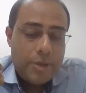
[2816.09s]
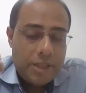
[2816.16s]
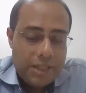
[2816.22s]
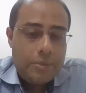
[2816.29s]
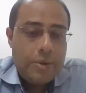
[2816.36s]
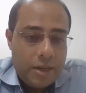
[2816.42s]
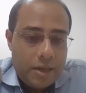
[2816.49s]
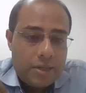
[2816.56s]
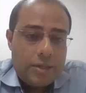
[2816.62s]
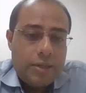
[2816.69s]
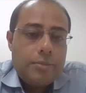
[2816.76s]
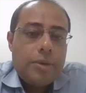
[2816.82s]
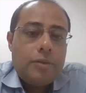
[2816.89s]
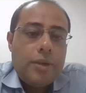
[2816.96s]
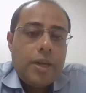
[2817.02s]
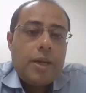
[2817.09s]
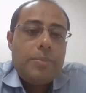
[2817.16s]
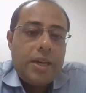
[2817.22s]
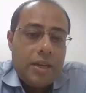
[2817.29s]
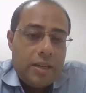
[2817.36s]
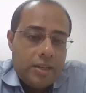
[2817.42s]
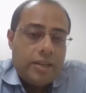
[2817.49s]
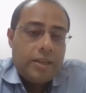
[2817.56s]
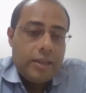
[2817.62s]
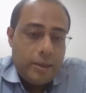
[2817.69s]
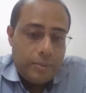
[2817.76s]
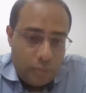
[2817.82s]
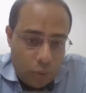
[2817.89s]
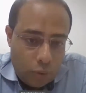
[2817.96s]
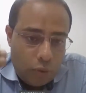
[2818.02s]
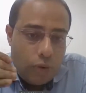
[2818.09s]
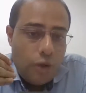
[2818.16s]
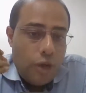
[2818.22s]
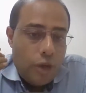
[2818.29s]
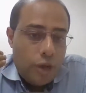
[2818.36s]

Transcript: I mean, same industry, but we are penetrating them more.